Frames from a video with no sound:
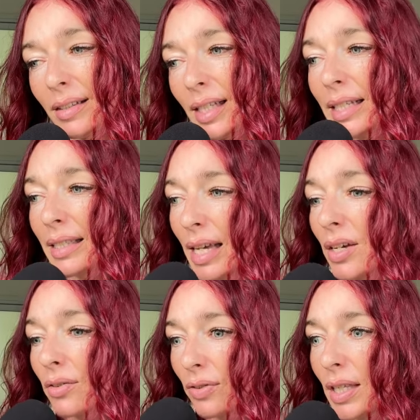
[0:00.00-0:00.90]
like say
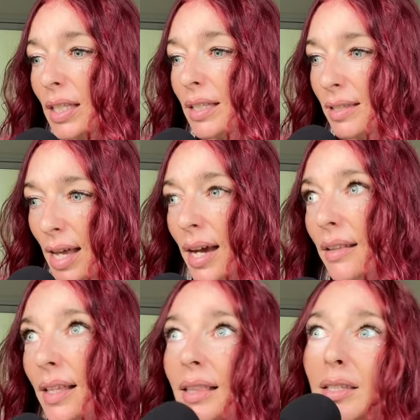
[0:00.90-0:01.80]
you're feeling
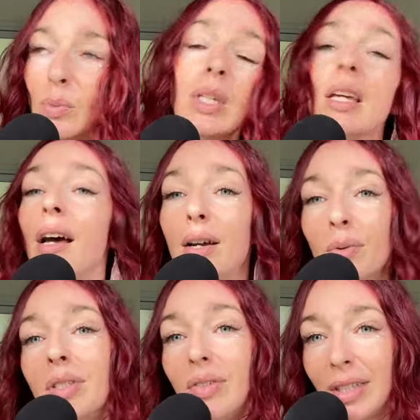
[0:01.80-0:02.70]
sad. Like this week I
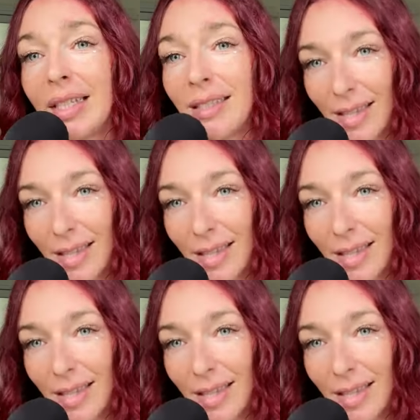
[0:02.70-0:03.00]
was feeling